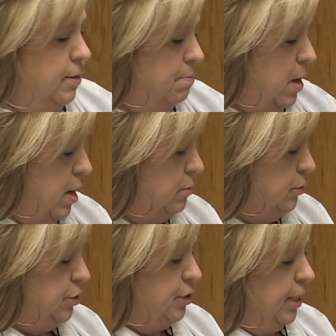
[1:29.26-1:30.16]
the bottle
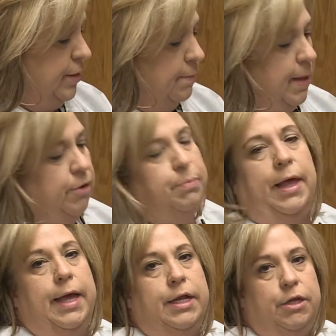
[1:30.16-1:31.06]
to check the amount of
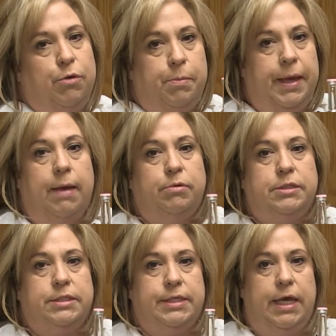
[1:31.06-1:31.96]
blood, you will be able
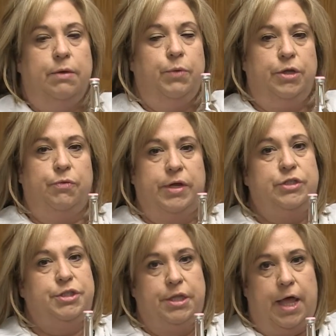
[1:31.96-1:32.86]
to see when you
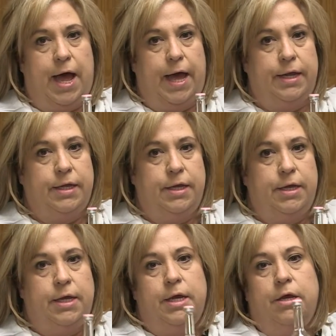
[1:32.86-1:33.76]
reach the line.
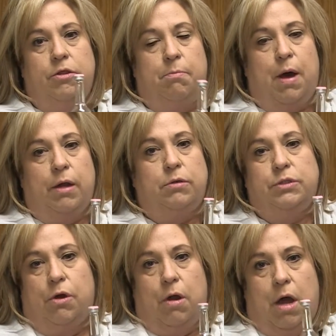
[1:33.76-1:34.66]
The bottles
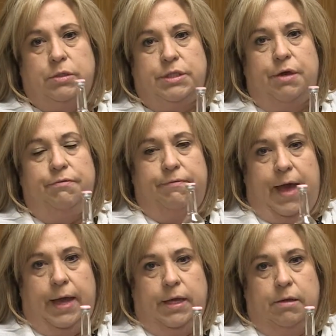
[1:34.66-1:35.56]
are also
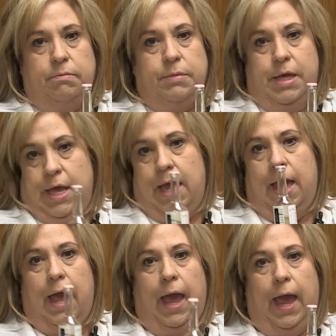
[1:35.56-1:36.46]
vacuum,
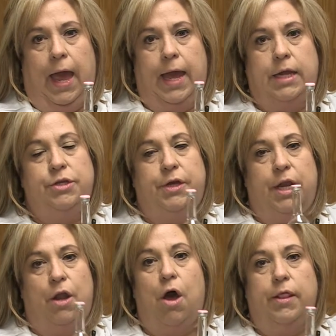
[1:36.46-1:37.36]
and you
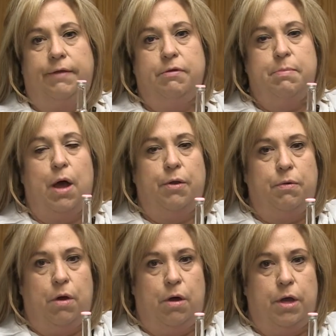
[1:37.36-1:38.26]
cannot leave the bottle
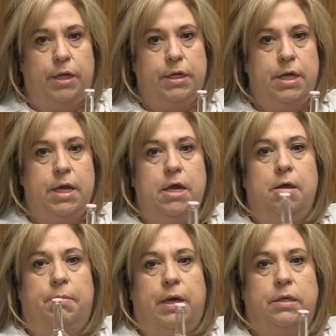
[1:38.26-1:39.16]
on
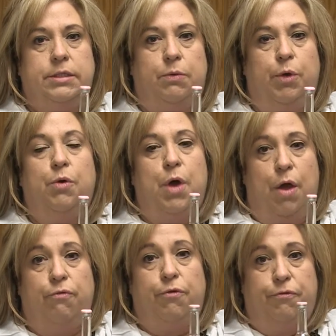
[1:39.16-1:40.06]
because it will
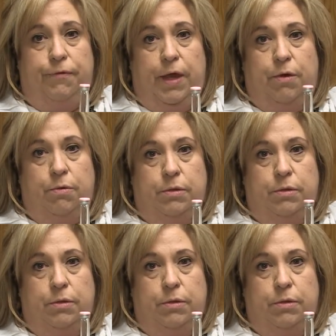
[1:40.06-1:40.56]
overfill.